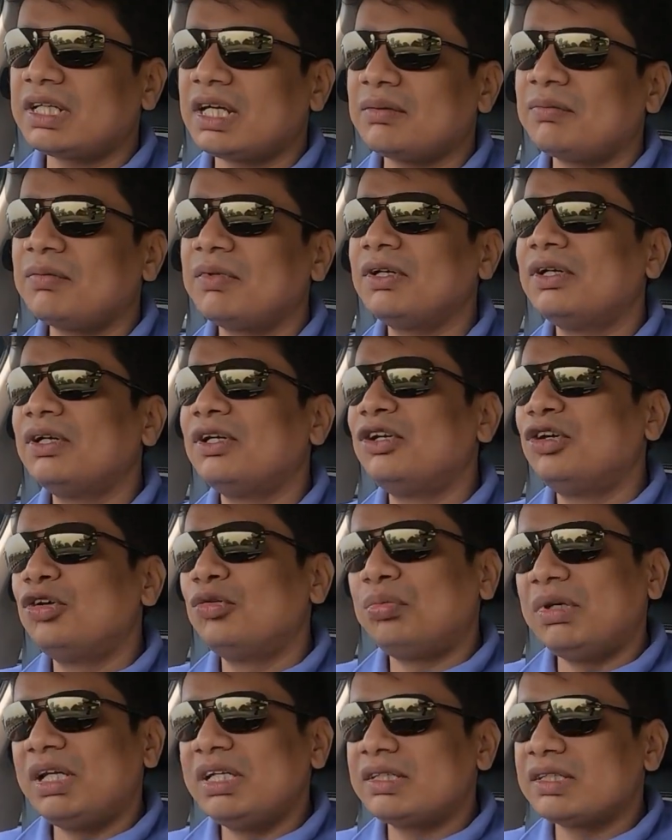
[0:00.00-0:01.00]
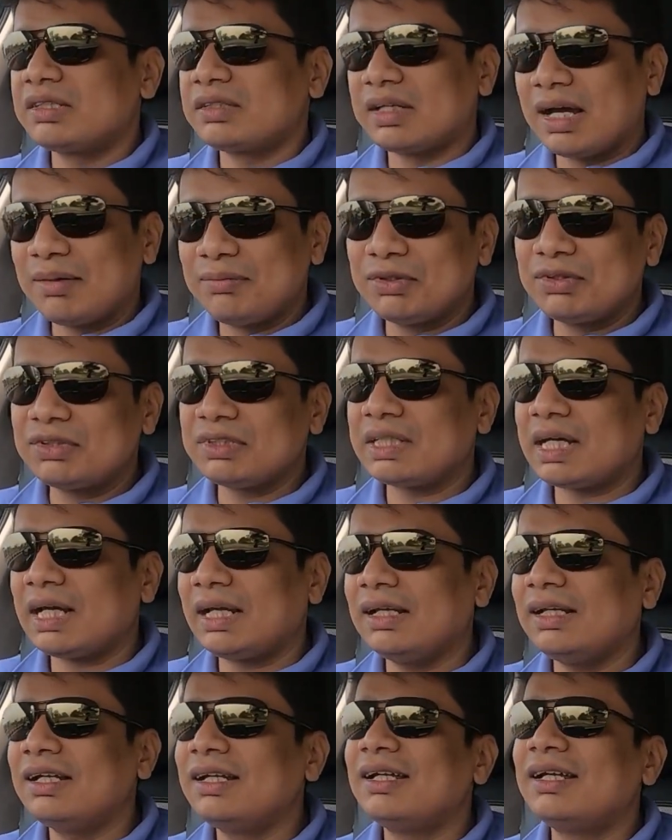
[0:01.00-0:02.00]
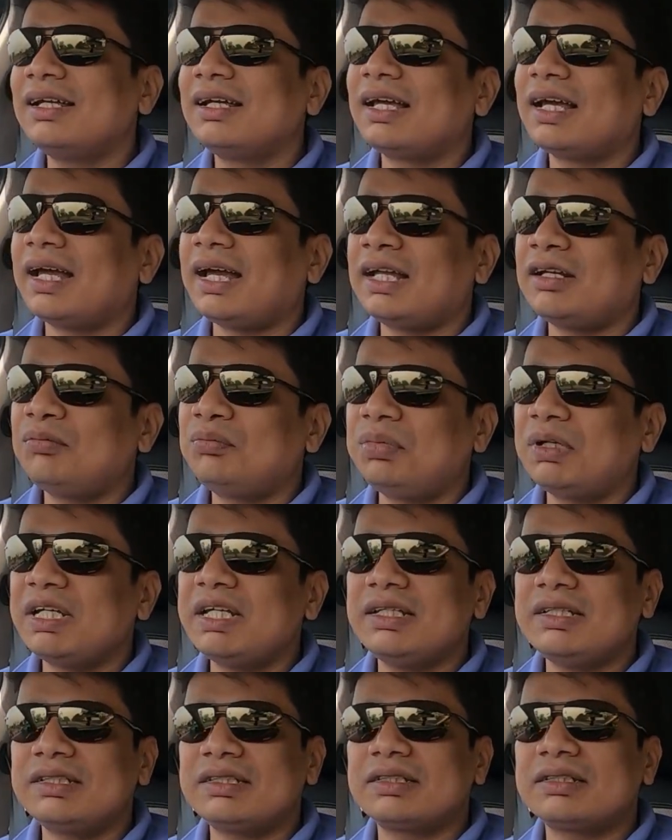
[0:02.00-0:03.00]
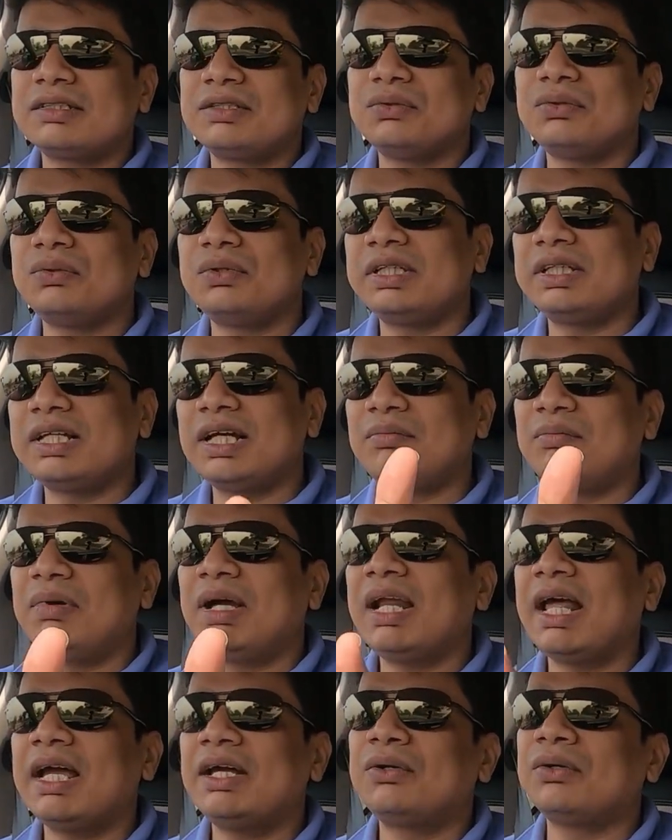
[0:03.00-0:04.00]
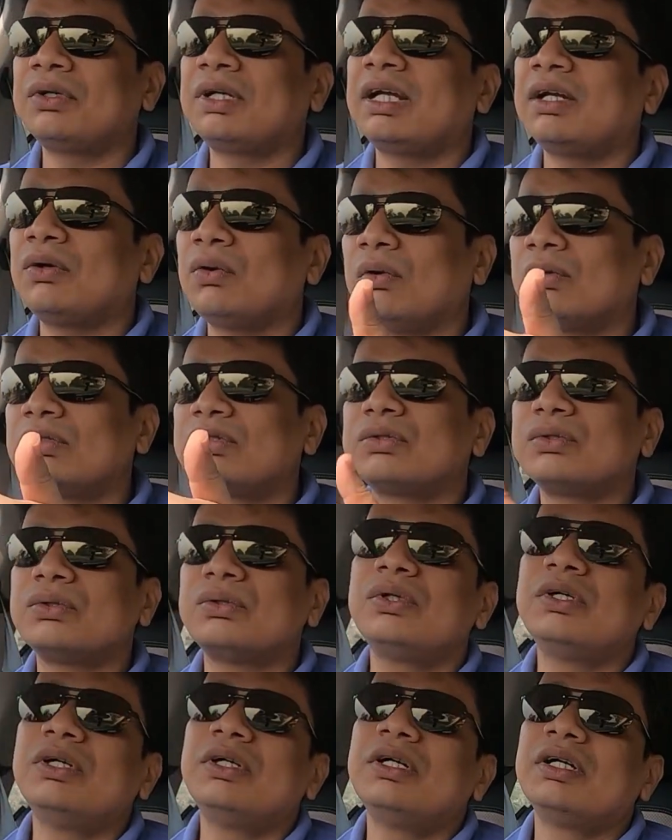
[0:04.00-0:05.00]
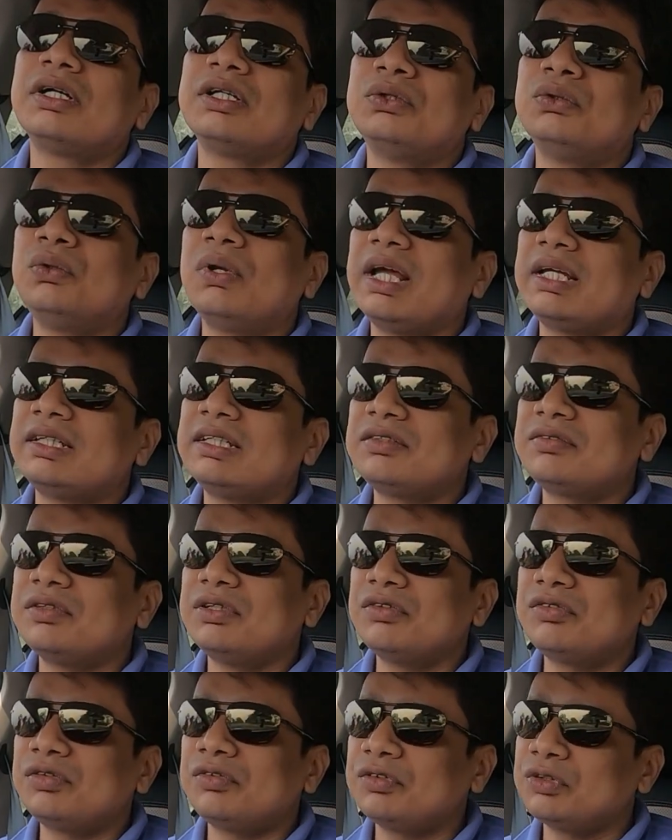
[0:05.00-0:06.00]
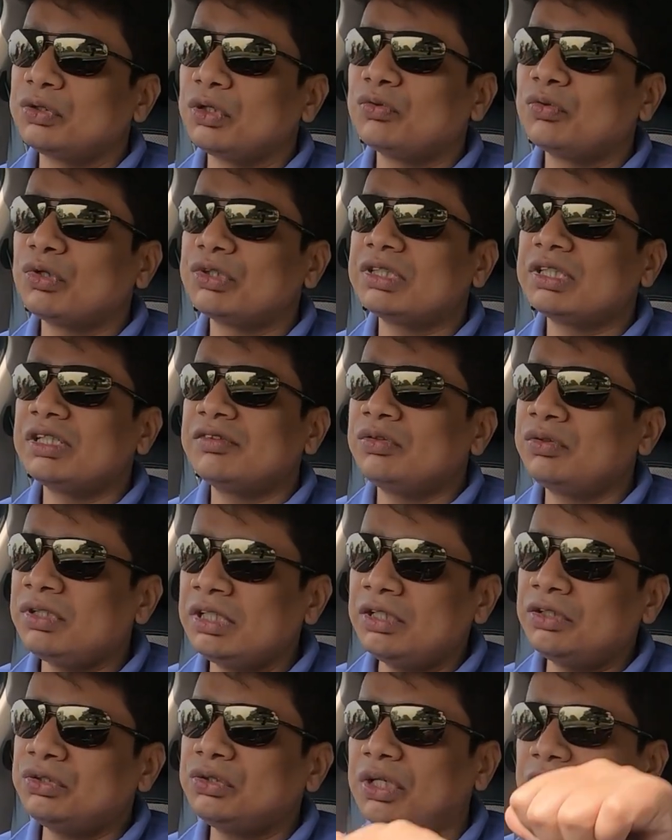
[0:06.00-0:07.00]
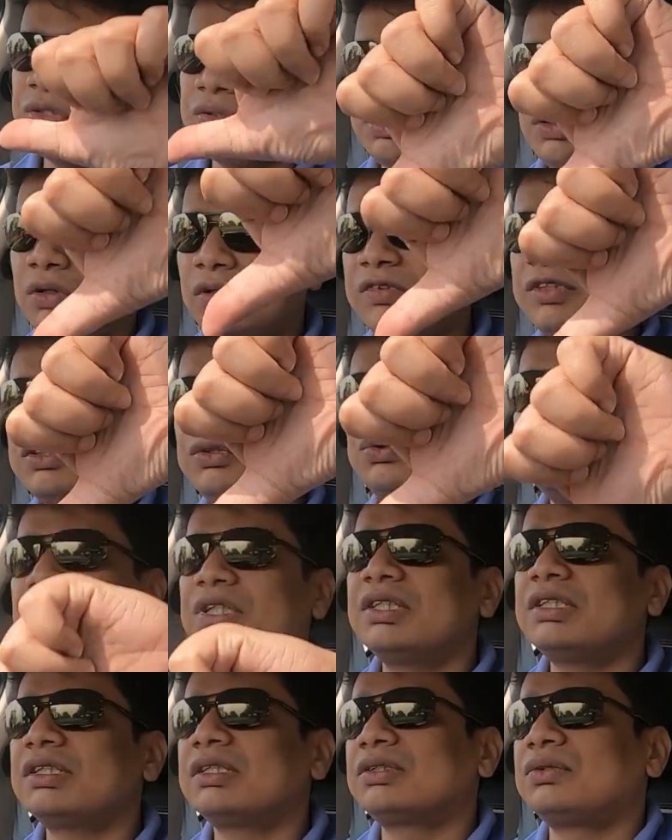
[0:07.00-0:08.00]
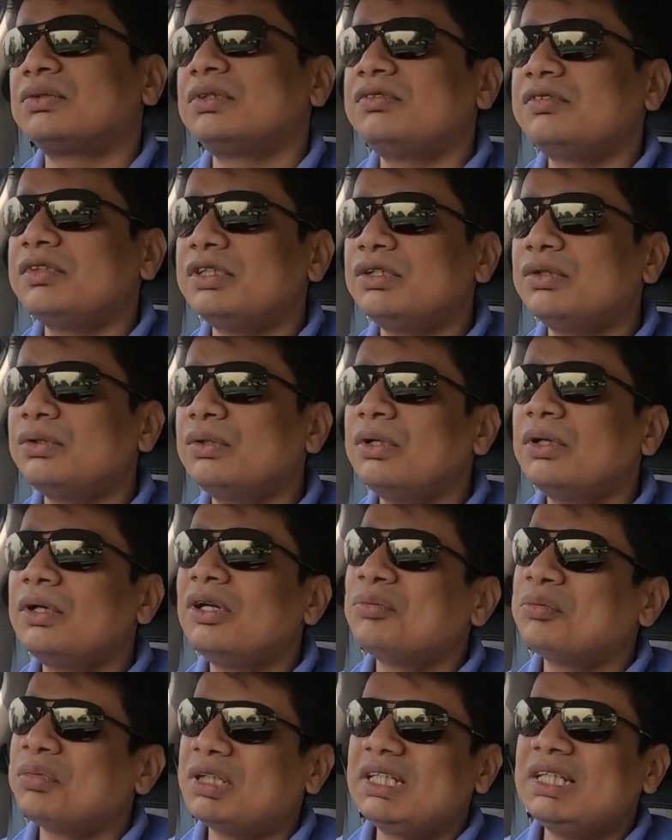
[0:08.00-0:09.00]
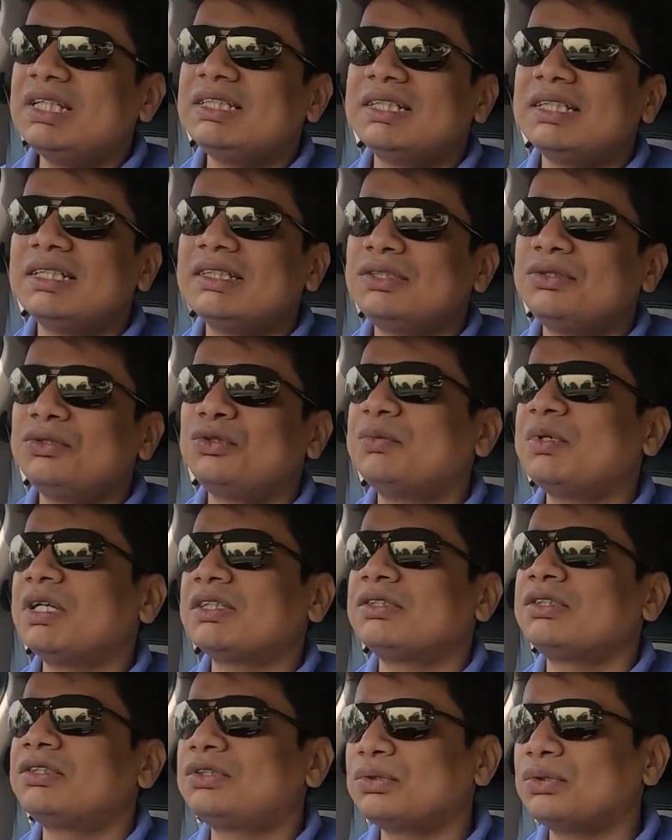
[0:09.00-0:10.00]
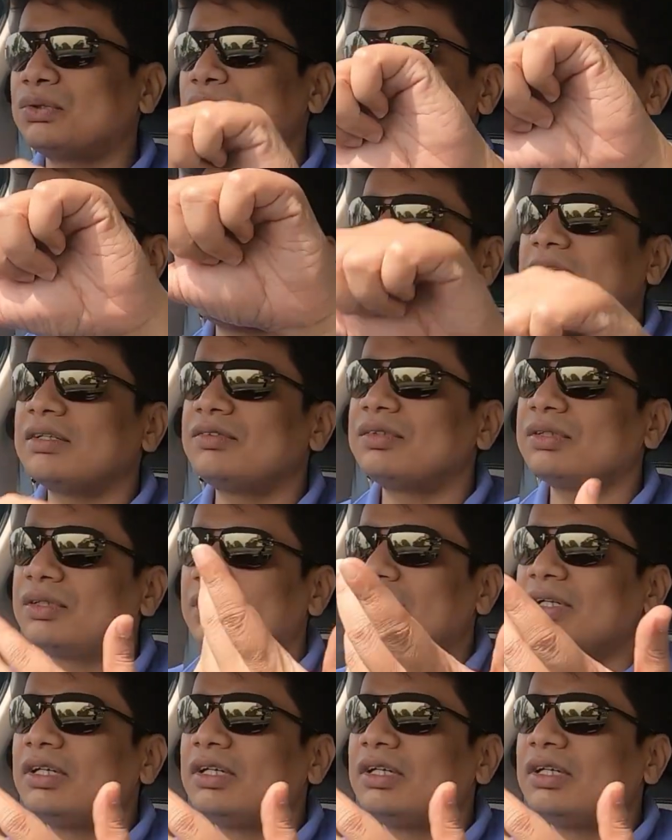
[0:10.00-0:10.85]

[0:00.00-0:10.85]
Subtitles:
time, please subscribe to this channel. And please do hit that bell icon, and also do like this video if you've enjoyed watching. If you didn't enjoy it, you can always do this to the video. But these days, YouTube doesn't show you negatives.